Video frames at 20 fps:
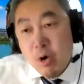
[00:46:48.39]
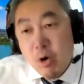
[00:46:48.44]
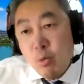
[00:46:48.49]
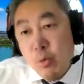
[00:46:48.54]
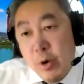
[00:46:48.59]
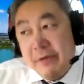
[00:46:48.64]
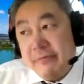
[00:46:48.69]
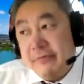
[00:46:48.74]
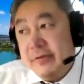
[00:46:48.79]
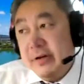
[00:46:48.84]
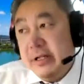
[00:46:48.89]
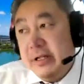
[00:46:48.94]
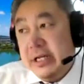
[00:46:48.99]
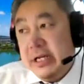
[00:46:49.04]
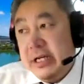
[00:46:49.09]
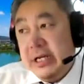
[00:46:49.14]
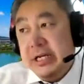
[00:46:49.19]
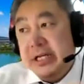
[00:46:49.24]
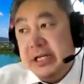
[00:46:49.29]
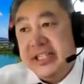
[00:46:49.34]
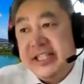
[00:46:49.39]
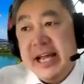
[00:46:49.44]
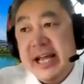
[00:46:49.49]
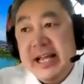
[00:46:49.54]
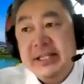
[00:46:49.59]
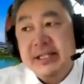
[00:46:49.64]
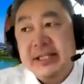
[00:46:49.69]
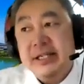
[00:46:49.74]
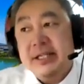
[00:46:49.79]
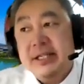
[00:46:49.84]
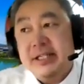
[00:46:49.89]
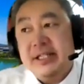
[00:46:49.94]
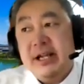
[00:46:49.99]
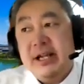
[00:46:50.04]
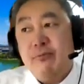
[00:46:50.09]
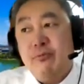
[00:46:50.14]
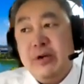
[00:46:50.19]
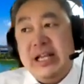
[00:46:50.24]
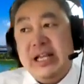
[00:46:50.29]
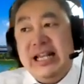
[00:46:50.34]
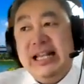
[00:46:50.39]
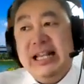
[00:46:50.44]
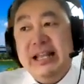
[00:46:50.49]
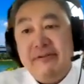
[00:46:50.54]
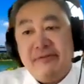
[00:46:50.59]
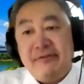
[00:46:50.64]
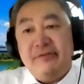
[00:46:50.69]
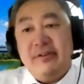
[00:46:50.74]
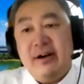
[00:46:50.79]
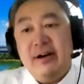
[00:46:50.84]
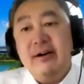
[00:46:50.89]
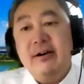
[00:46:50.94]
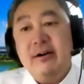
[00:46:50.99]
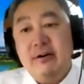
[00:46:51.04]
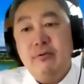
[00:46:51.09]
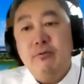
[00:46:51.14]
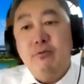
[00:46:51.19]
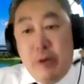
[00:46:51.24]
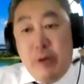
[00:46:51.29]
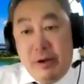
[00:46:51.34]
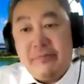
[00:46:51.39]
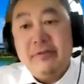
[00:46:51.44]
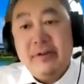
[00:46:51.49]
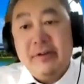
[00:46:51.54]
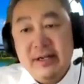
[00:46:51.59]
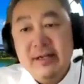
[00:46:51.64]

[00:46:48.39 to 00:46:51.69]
with the sensors that we live with,